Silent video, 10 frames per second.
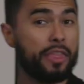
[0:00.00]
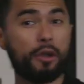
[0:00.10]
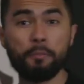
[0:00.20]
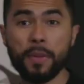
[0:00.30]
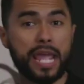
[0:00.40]

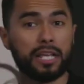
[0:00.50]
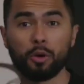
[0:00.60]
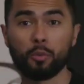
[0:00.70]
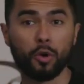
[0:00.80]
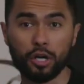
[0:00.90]
they're paying
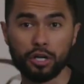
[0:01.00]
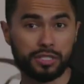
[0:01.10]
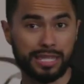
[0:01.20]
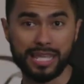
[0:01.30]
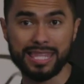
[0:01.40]
the workers
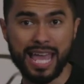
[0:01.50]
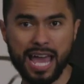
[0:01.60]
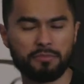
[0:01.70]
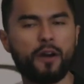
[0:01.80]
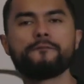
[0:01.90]
that did
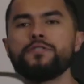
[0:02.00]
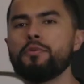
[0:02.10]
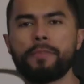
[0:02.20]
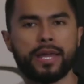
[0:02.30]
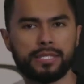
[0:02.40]
that a few
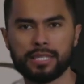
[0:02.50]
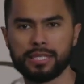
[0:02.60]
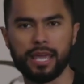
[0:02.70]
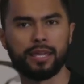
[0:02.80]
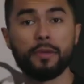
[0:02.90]
pennies a
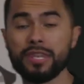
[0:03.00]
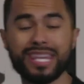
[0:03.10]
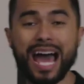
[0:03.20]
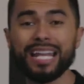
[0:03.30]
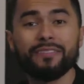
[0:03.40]
day.
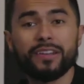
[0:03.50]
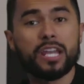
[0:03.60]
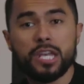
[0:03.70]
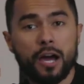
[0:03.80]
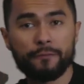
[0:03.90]
Not even
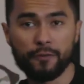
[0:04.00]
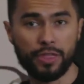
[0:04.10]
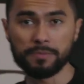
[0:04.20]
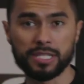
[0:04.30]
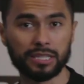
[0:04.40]
enough for
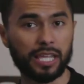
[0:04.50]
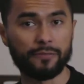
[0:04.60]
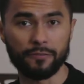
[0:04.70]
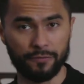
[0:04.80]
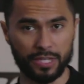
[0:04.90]
them to live
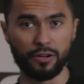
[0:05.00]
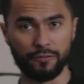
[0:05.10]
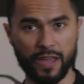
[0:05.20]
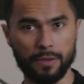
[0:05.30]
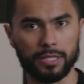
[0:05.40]
and feed their
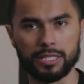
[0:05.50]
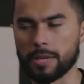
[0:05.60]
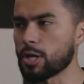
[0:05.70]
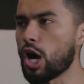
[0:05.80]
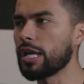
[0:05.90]
families.
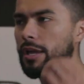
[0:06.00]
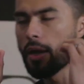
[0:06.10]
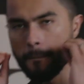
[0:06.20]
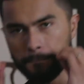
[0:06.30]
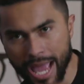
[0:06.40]
I'm talking
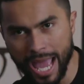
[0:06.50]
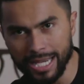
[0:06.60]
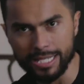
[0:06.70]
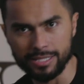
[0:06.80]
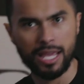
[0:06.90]

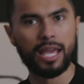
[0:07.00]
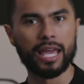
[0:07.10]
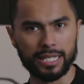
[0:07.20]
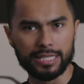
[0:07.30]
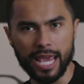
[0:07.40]
pennies
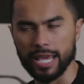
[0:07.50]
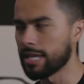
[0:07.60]
in a day.